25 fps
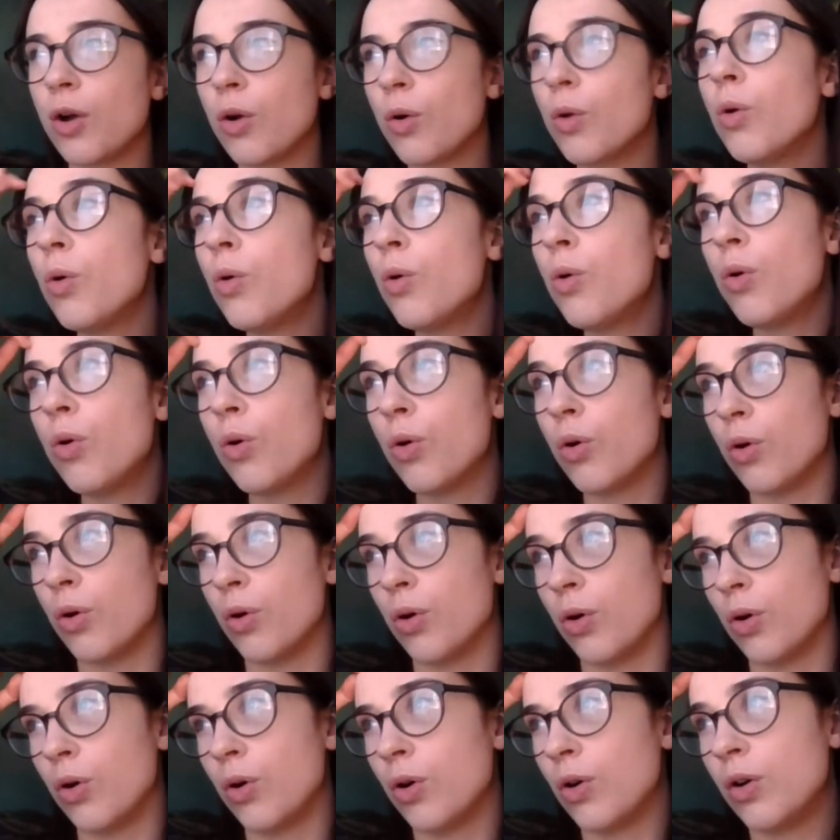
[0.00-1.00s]

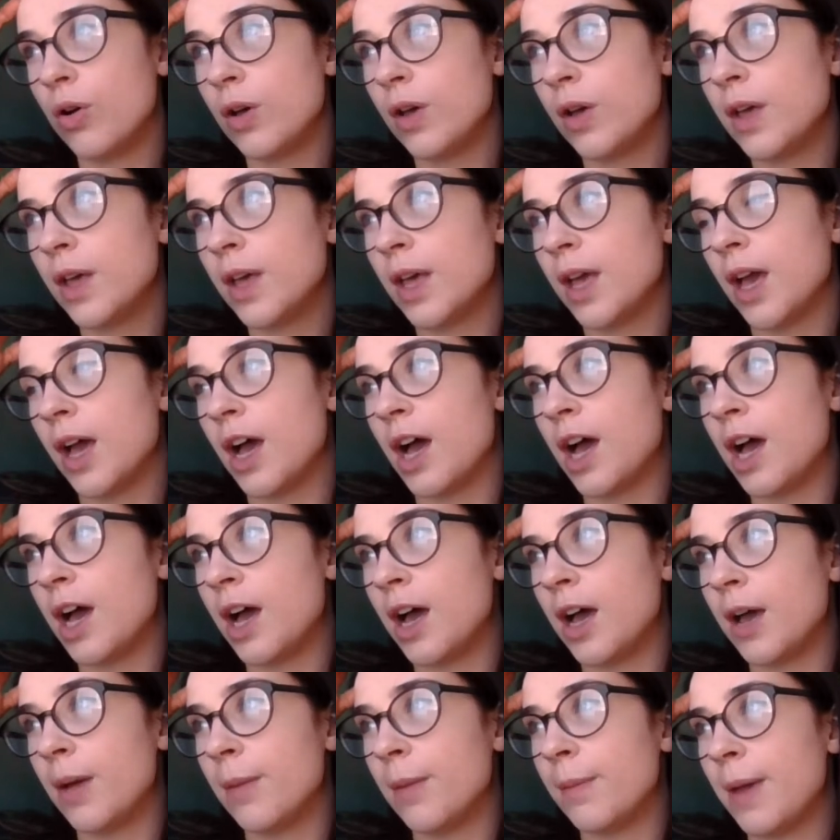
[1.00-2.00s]
or
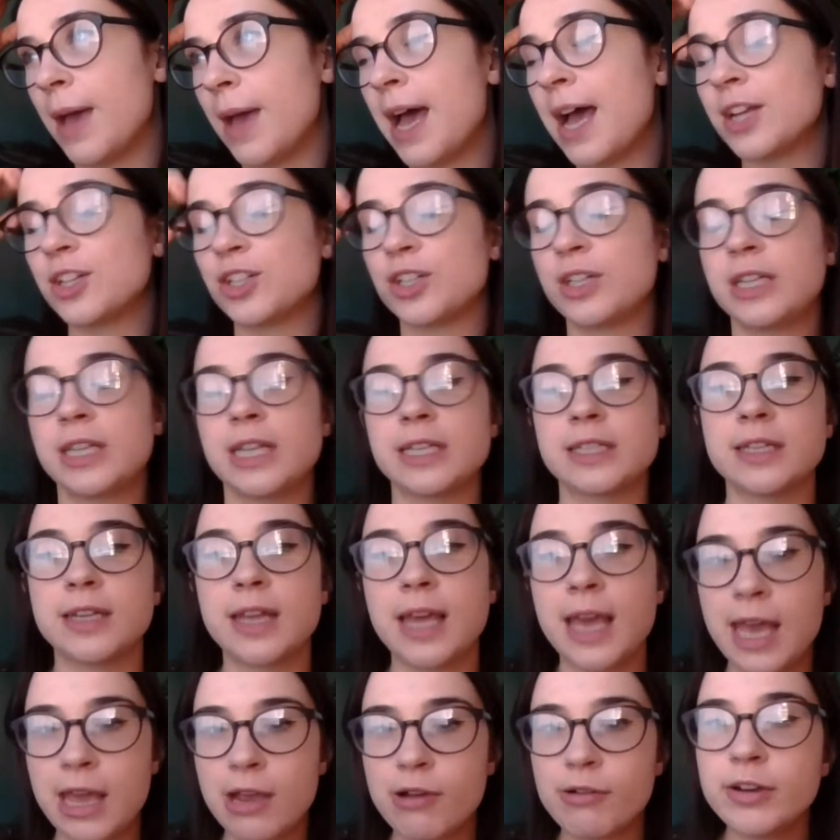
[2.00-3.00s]
actually there's an
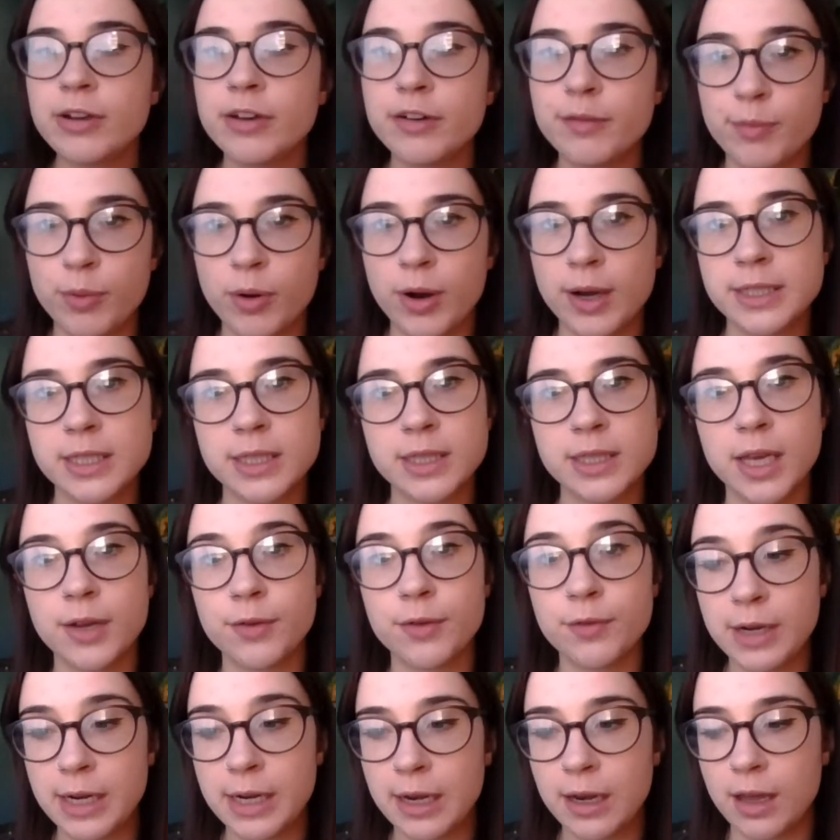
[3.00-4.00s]
area of Brighton that I
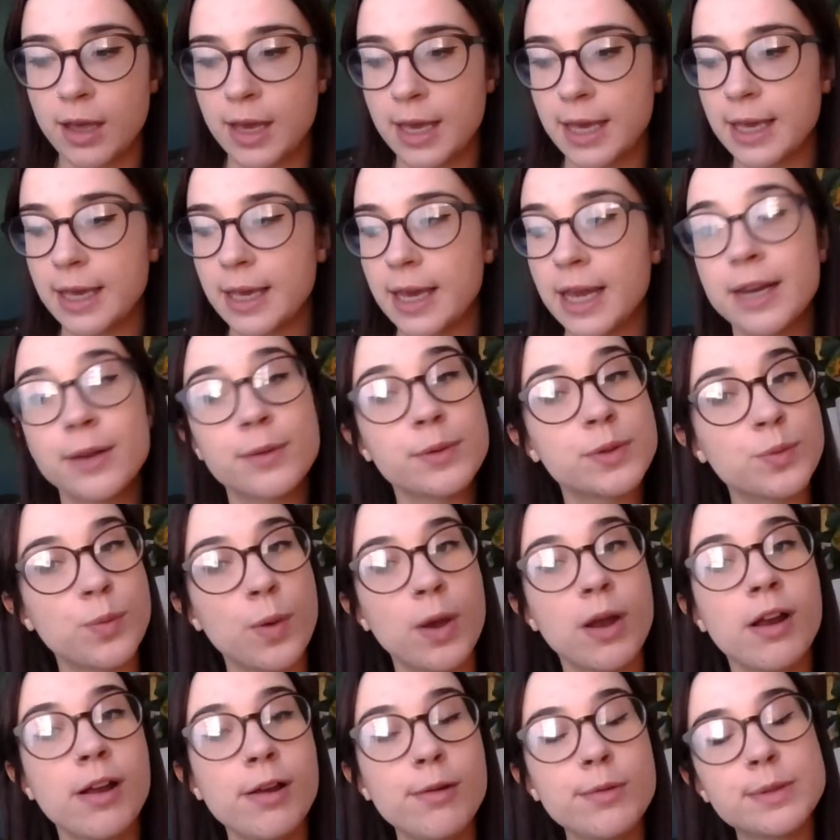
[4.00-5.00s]
really like, and it was
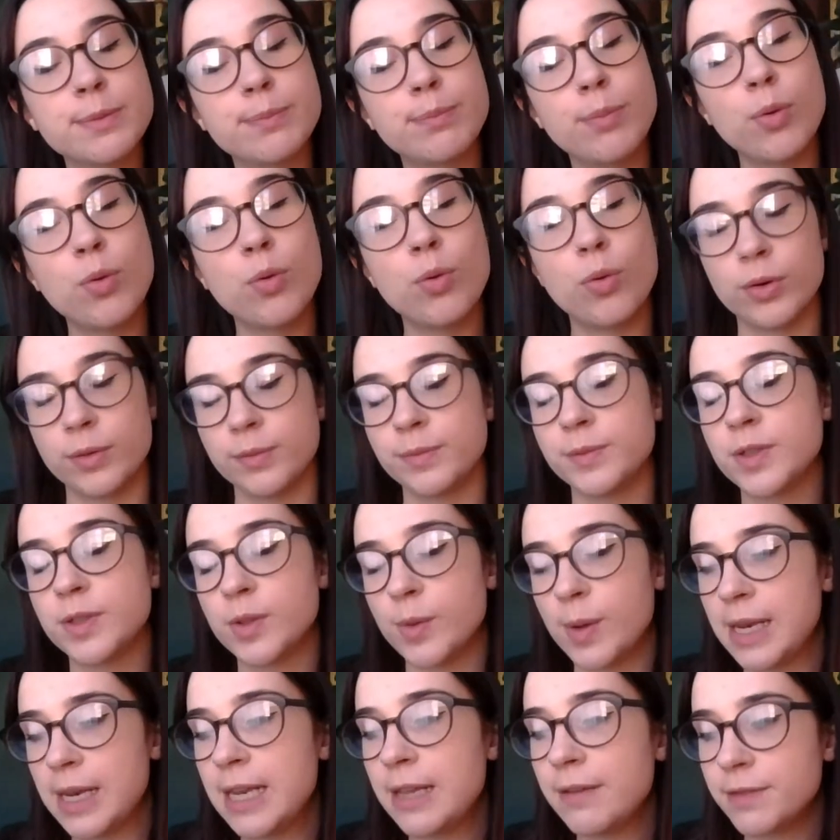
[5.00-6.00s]
where I was born.
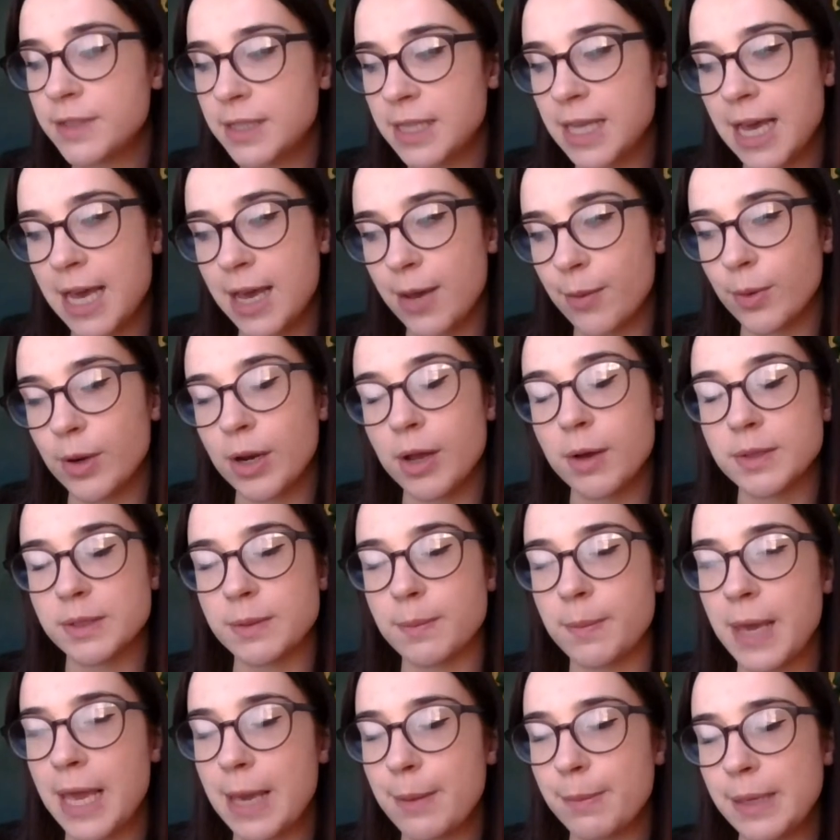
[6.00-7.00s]
So I lived there when I was
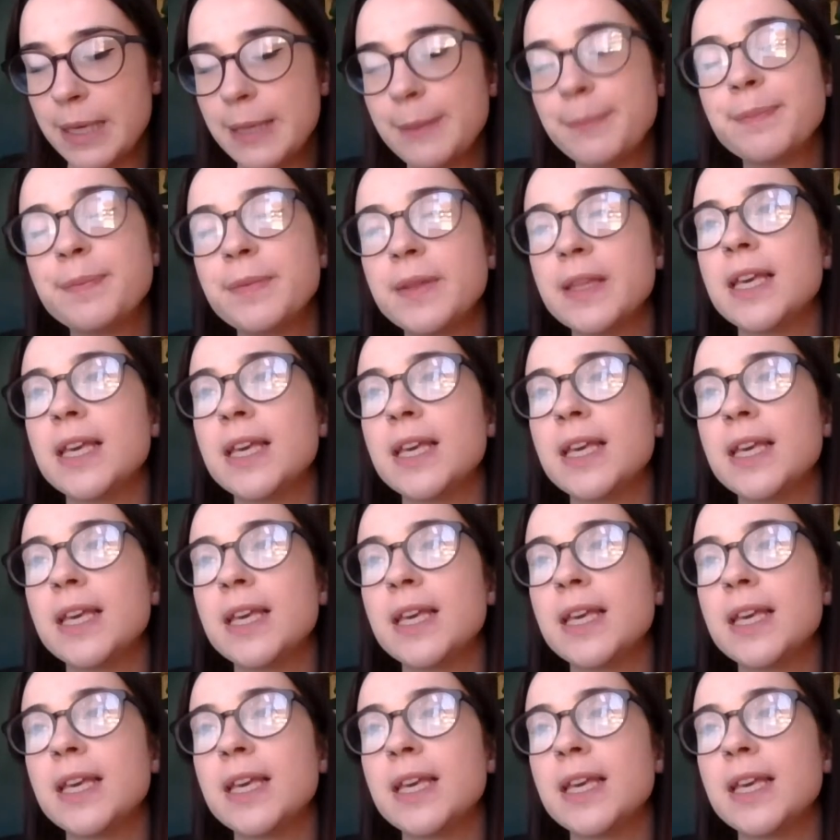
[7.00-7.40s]
a baby.